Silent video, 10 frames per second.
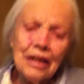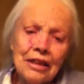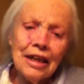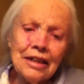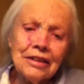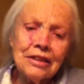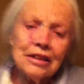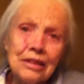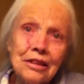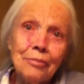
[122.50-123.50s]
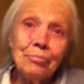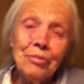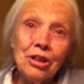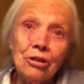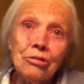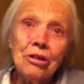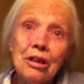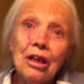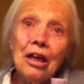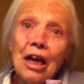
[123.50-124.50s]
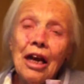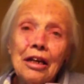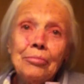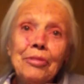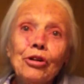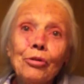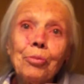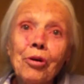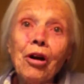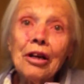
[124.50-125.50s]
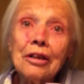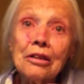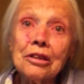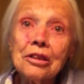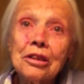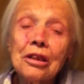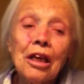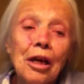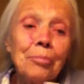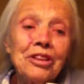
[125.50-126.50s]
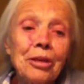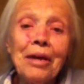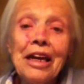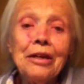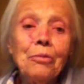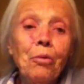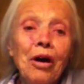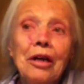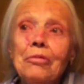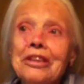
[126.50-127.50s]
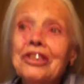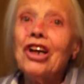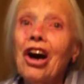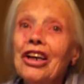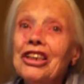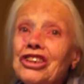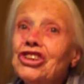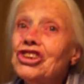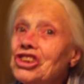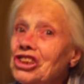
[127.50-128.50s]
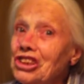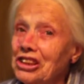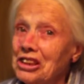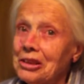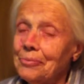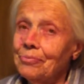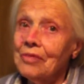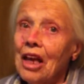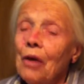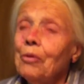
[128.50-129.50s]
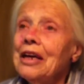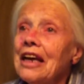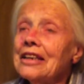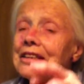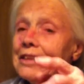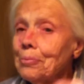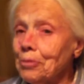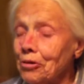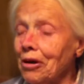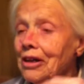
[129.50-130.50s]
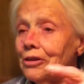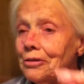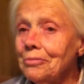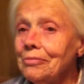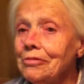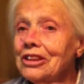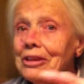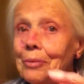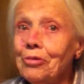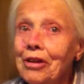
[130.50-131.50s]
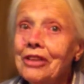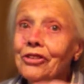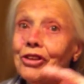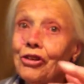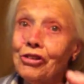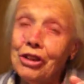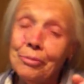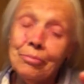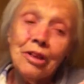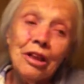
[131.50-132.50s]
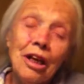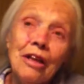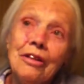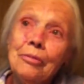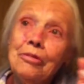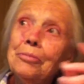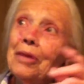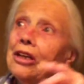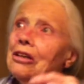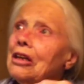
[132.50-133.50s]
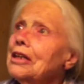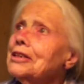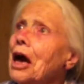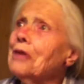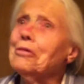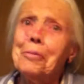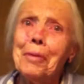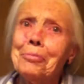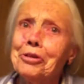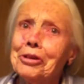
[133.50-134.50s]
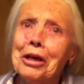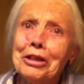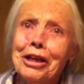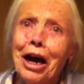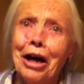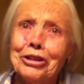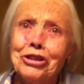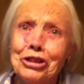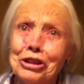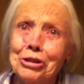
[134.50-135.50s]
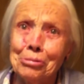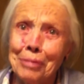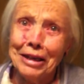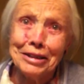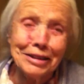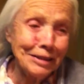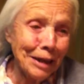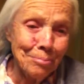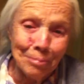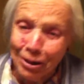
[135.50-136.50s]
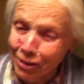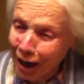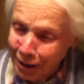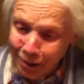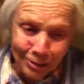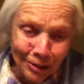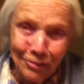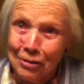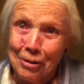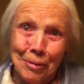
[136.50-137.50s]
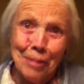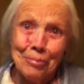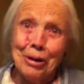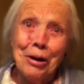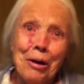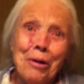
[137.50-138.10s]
an excess of milk and milk products. But the main one was cottage cheese. We had a separator. We separated the cream. Then we made, as I remember, the cottage cheese was made of skim milk. I don't even remember